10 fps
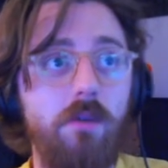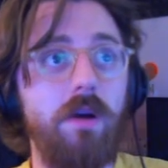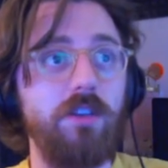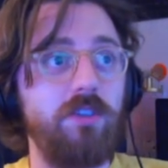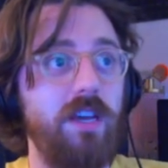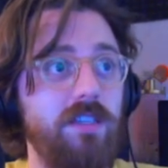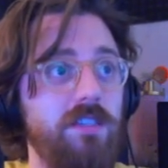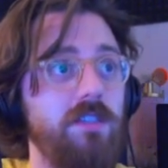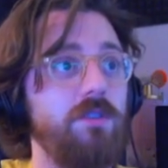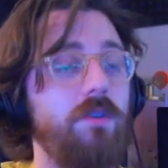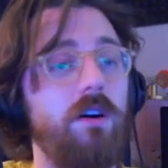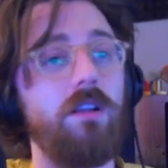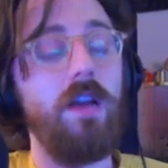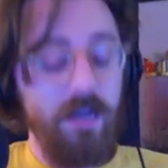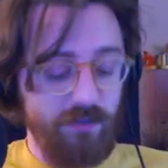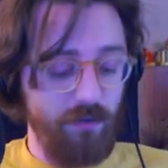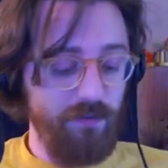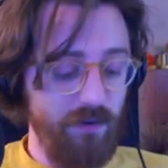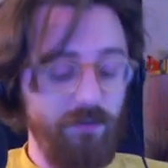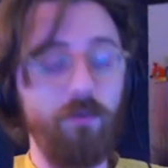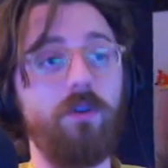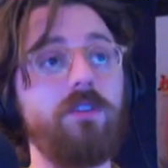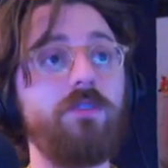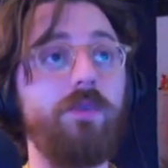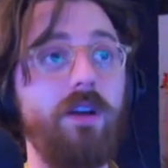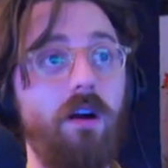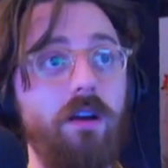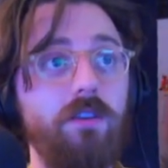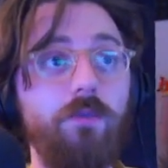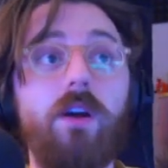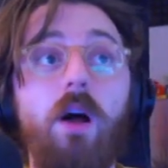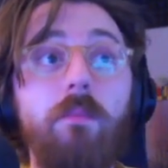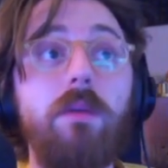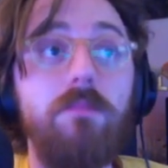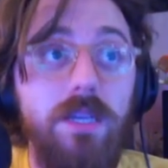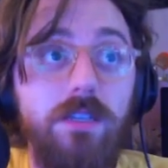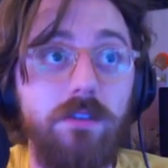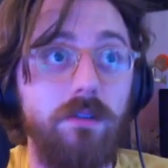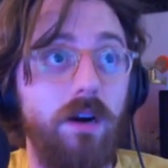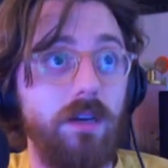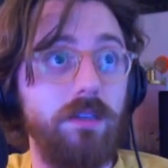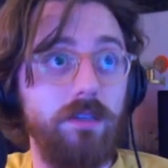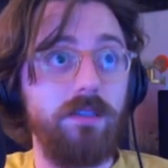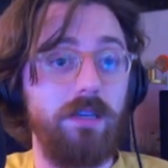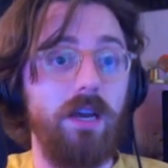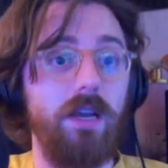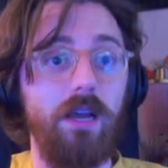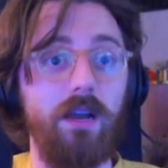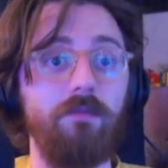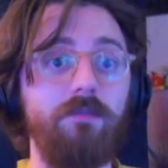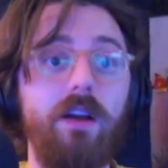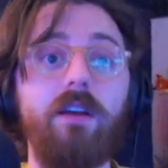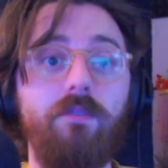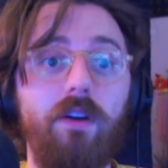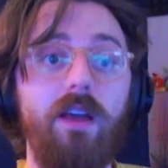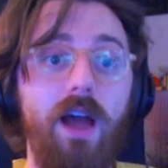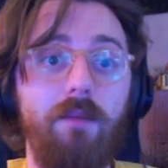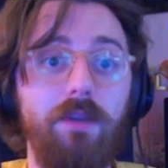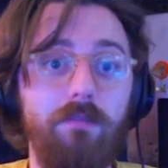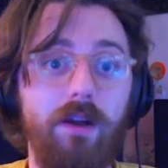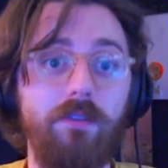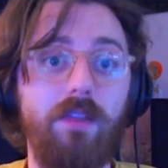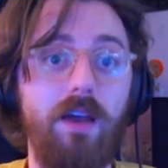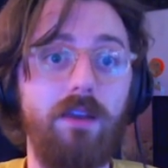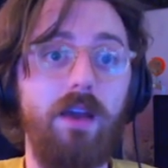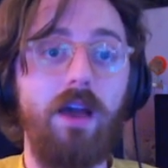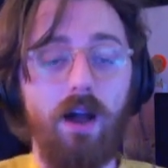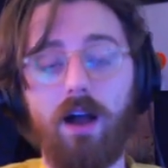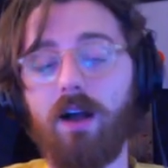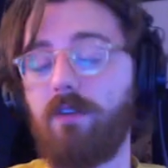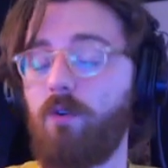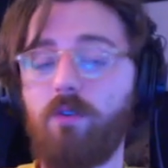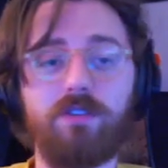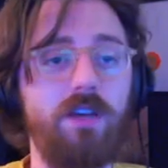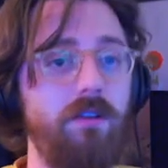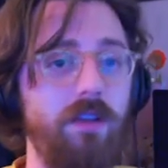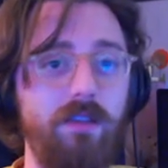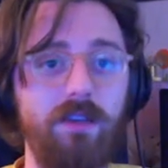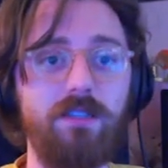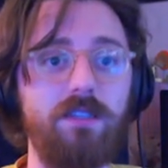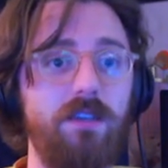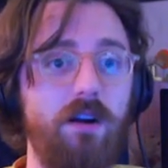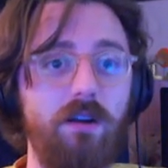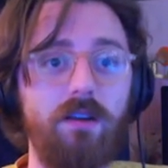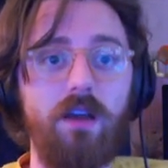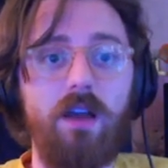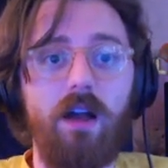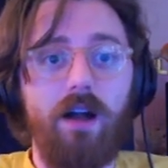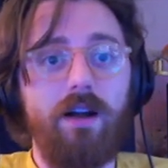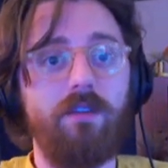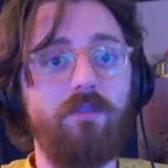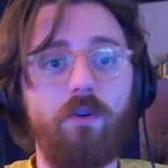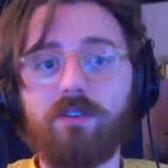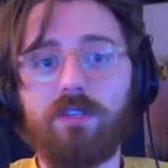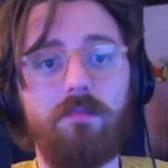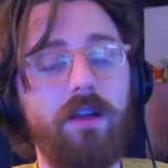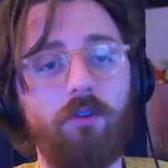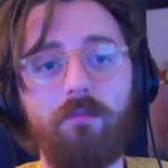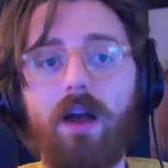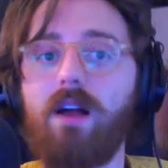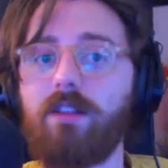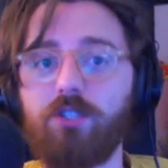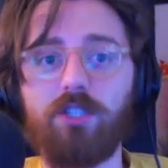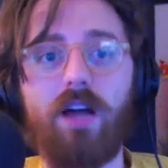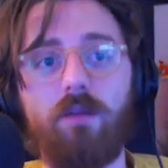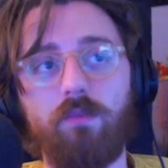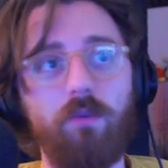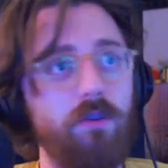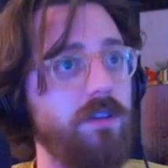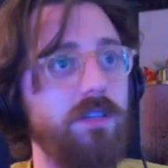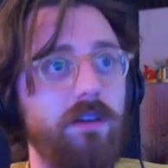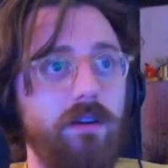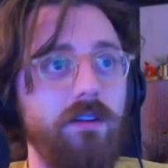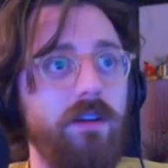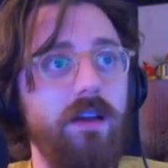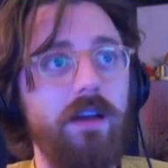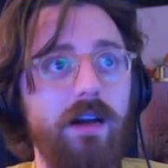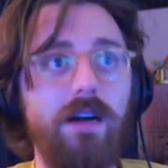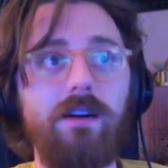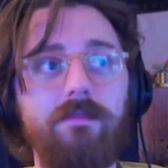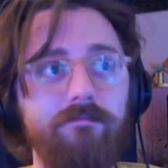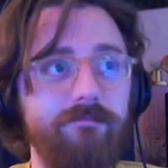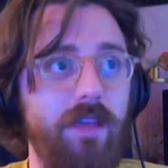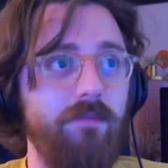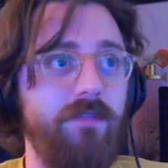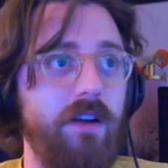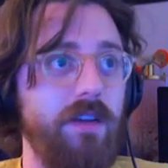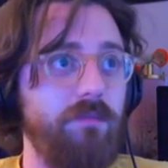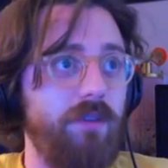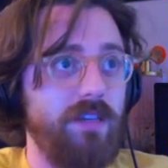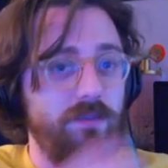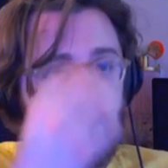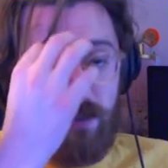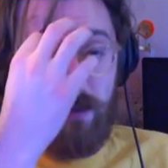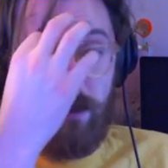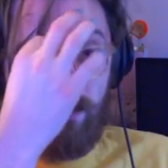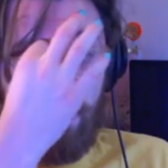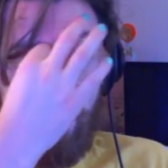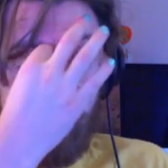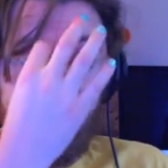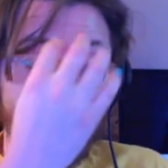much thanks to you all. So even if you weren't doing art, you were helping me do art today, and I'm very, very happy about that. Of course, coding things is art. Of course, a microbiology lab report is art. I'm very impressed with all of the